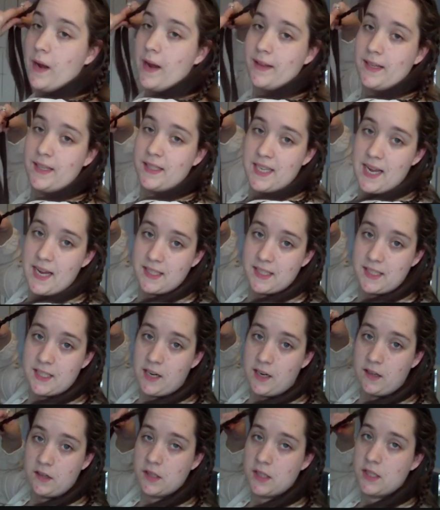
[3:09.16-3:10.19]
wear these
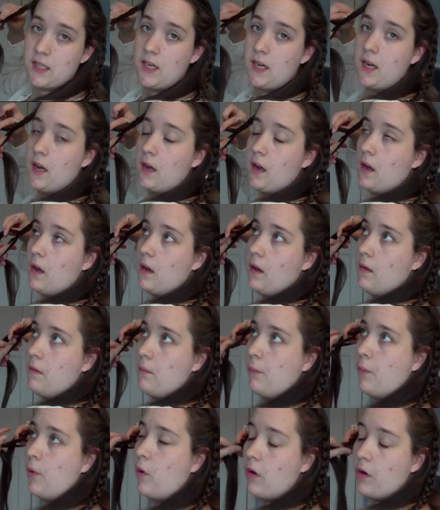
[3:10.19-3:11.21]
hairstyles,
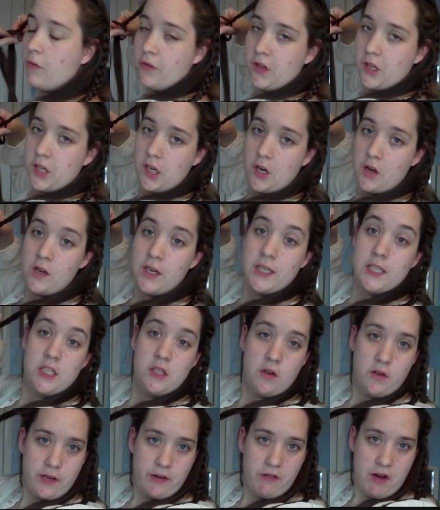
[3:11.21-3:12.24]
more often than not, it's
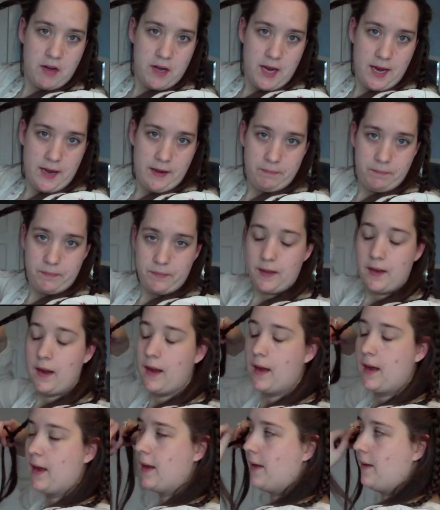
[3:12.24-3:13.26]
not their own hair.
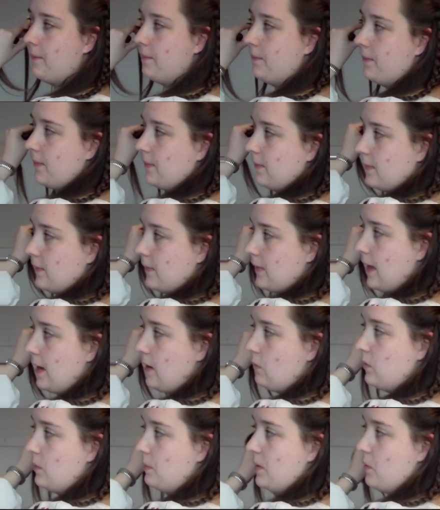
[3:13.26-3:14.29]

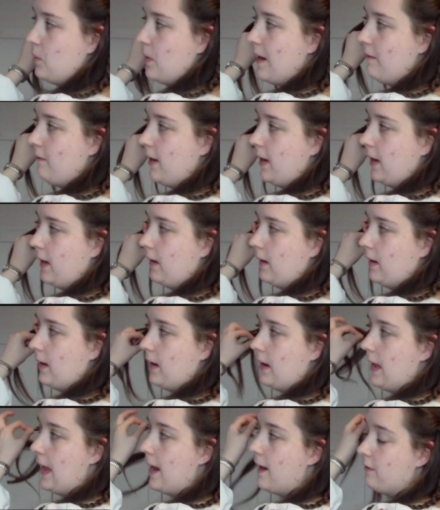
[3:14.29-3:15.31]
They will be wearing
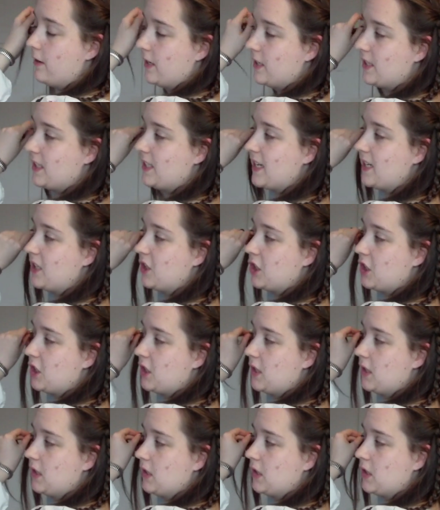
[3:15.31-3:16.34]
hair
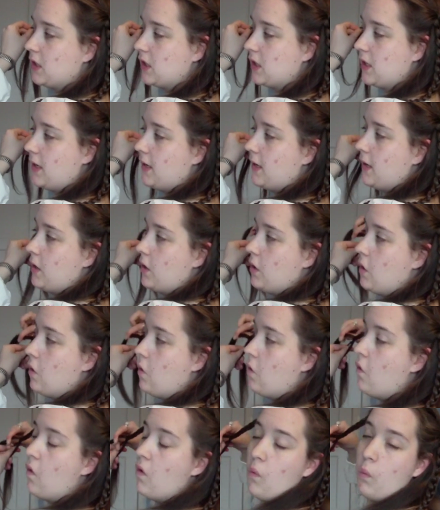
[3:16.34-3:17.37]
extensions
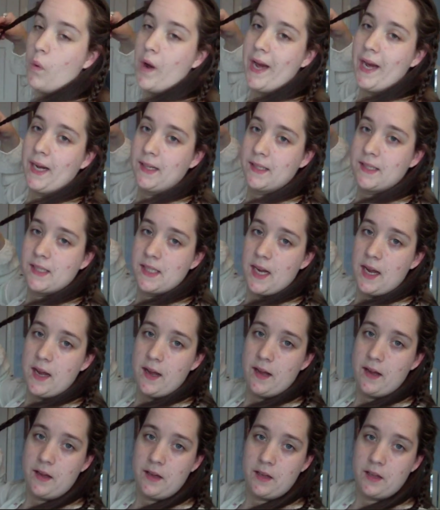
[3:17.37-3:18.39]
or wigs.
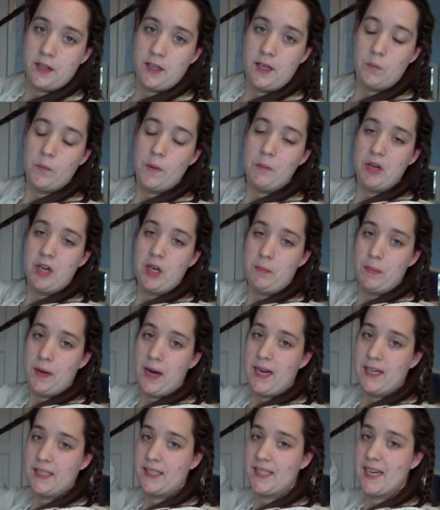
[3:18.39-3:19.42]
The woman who
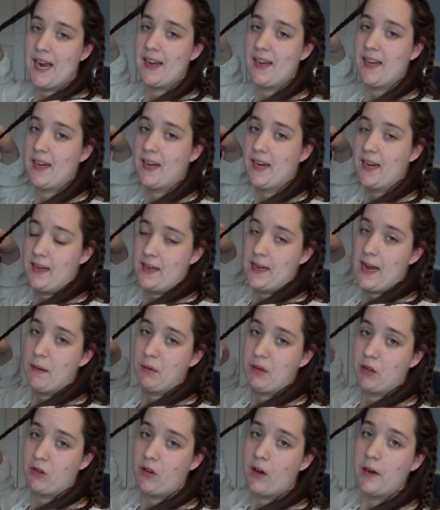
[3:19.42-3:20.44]
plays Dany in
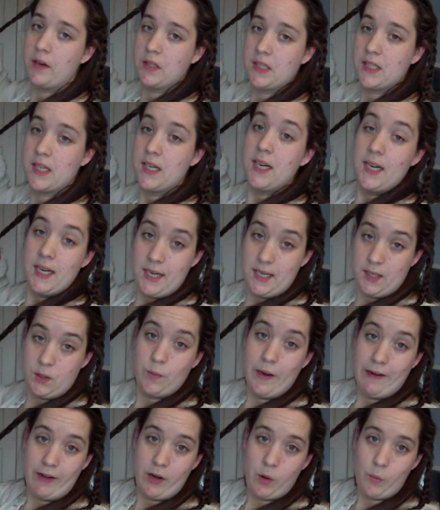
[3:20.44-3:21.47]
Game of Thrones is
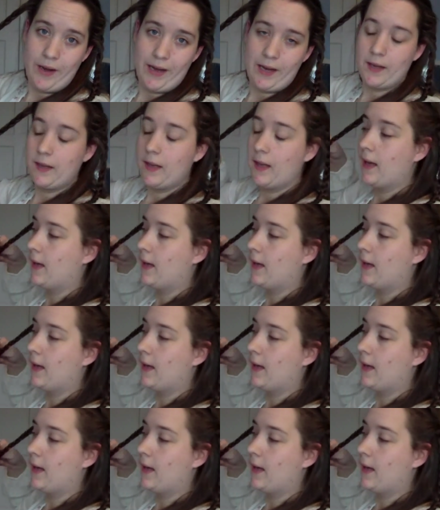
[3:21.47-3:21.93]
wearing a wig,